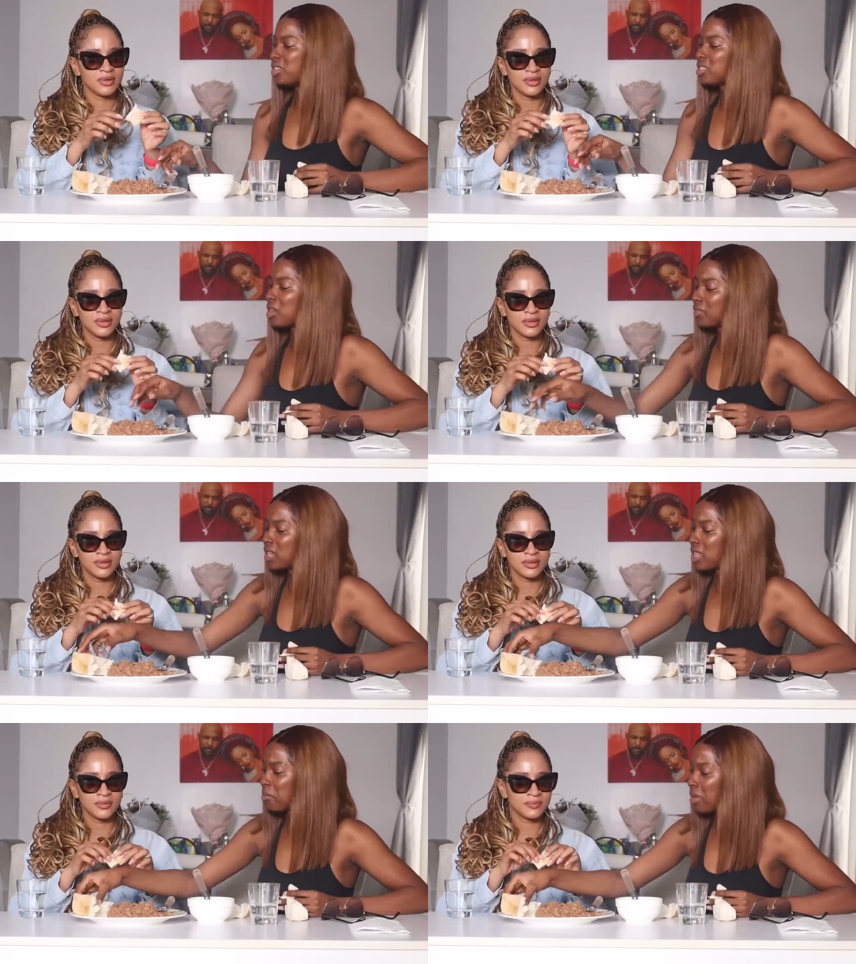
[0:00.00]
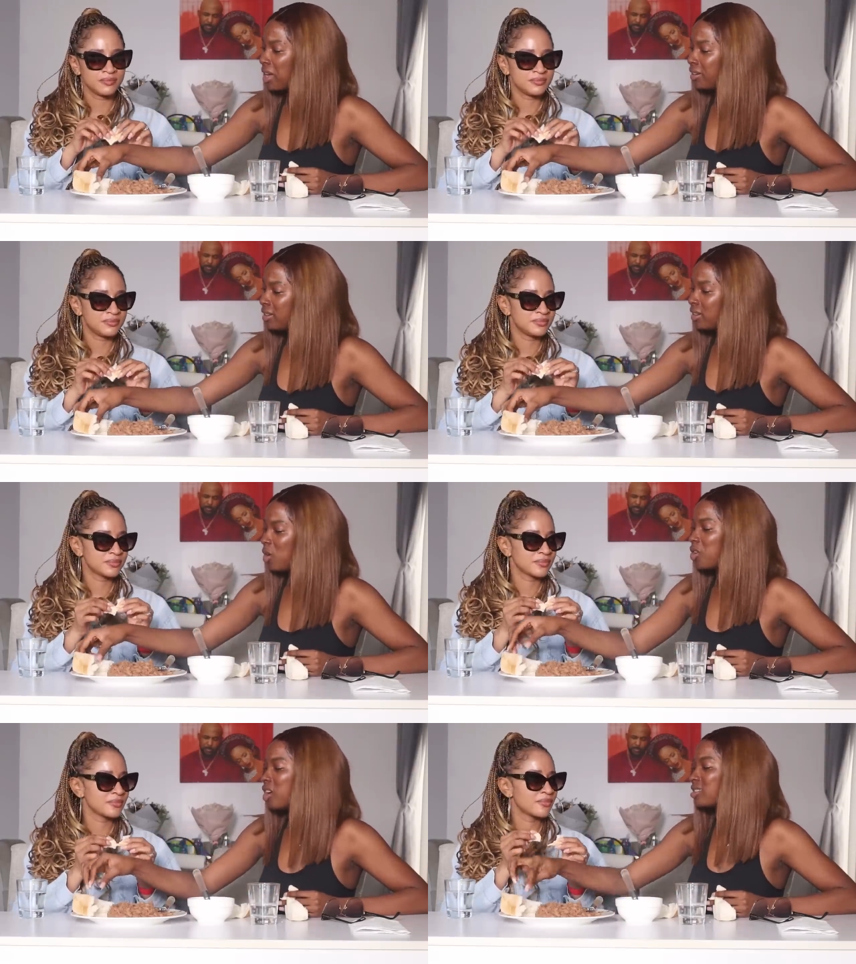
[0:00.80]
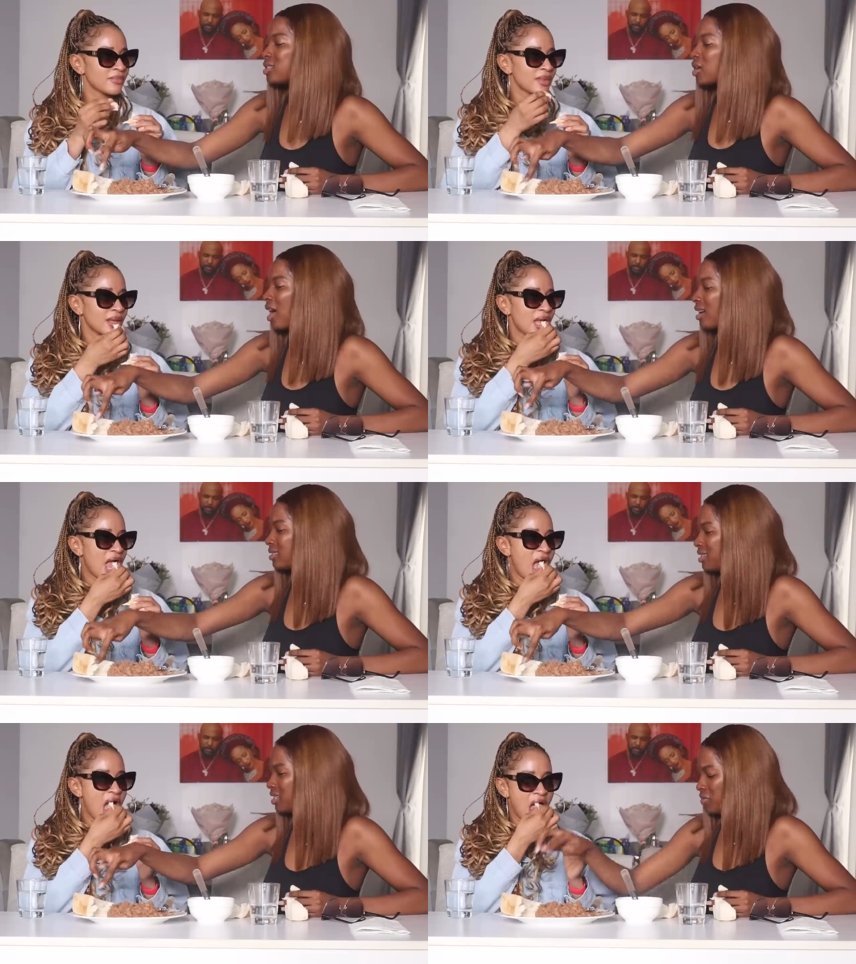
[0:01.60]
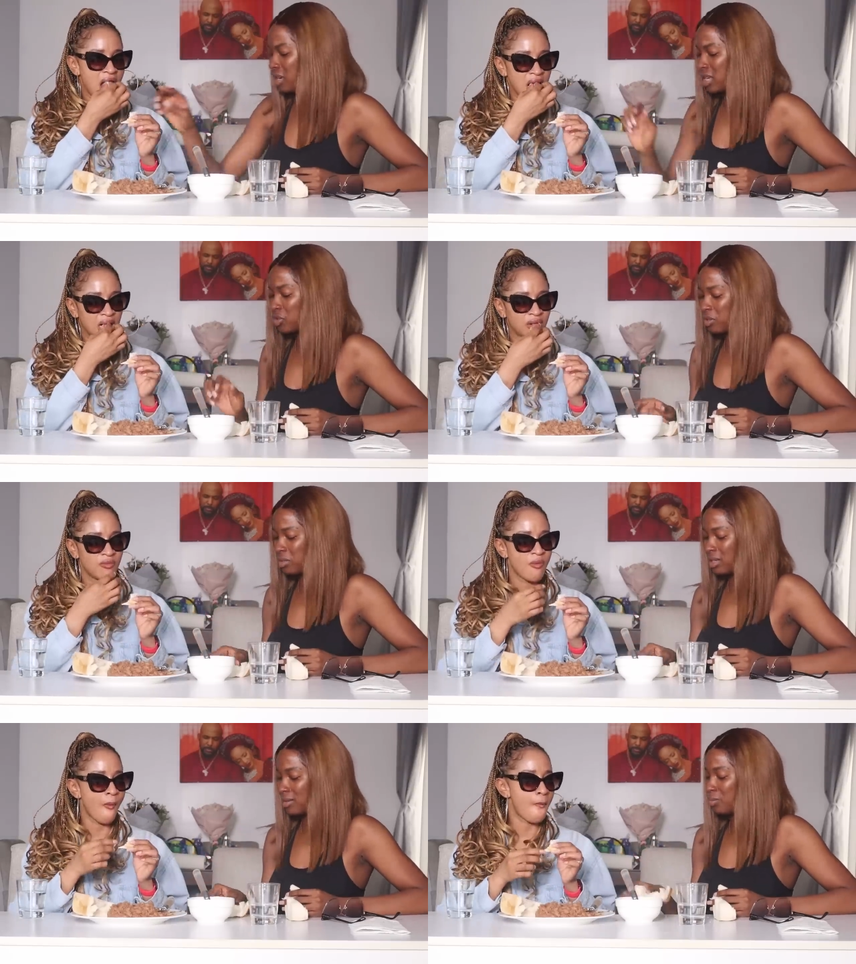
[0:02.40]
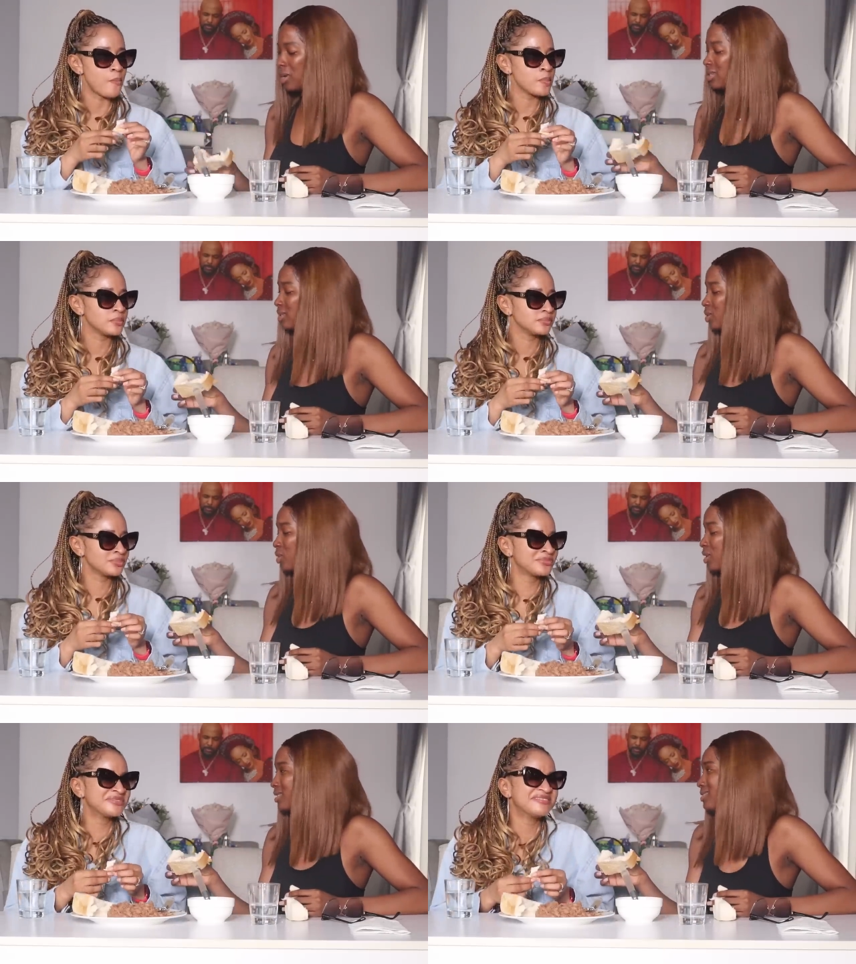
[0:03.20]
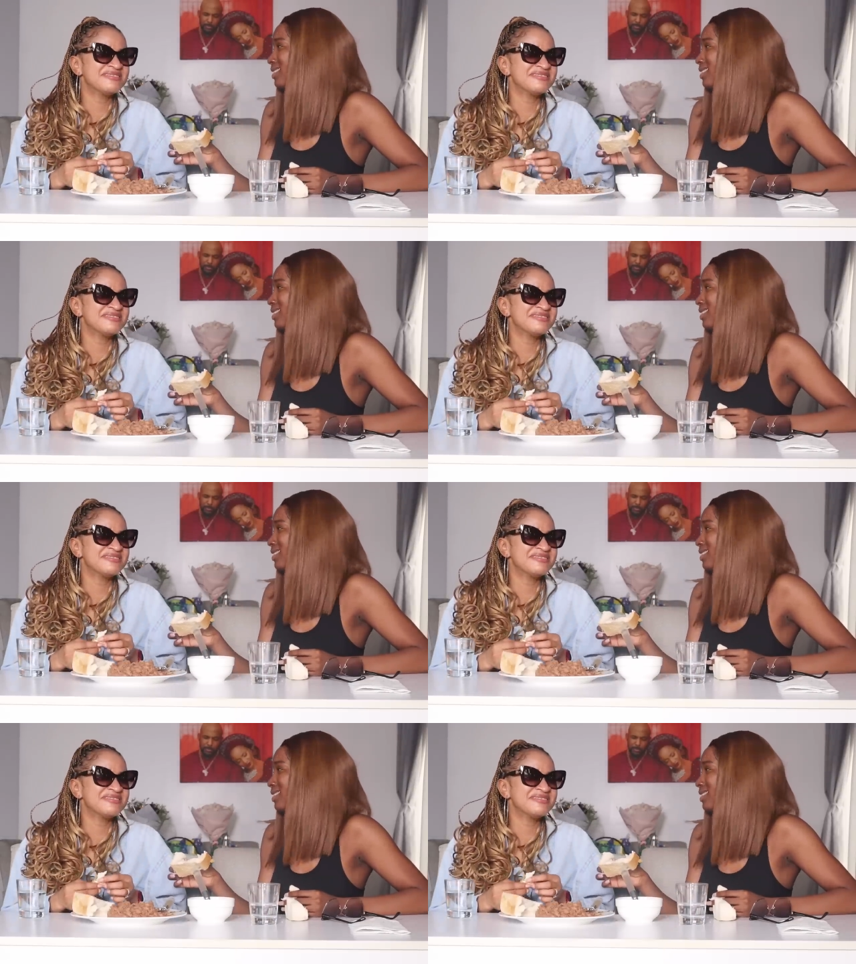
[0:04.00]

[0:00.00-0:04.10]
Speaker 1: only softer than mine? Oh, yours is. I uh, uh-uh, uh, see, it's even answering me. Press this one.